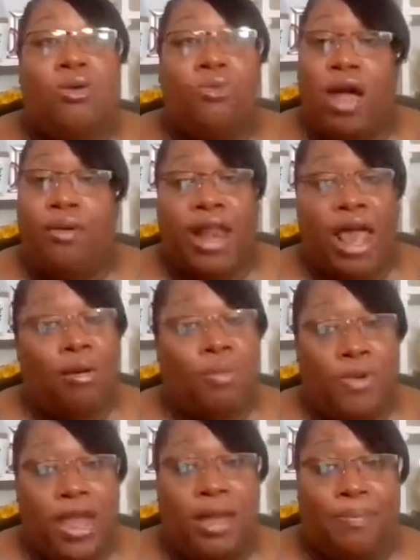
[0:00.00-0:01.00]
Well, when I
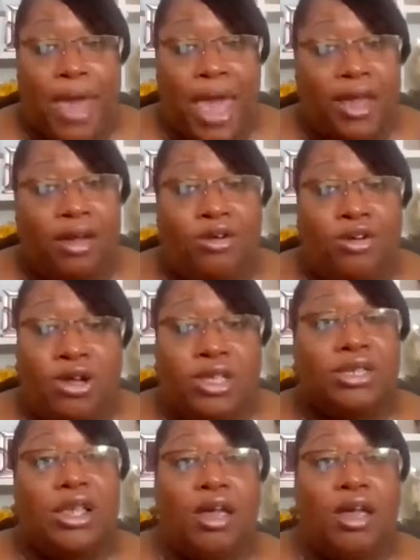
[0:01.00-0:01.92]
would bring it back, of course,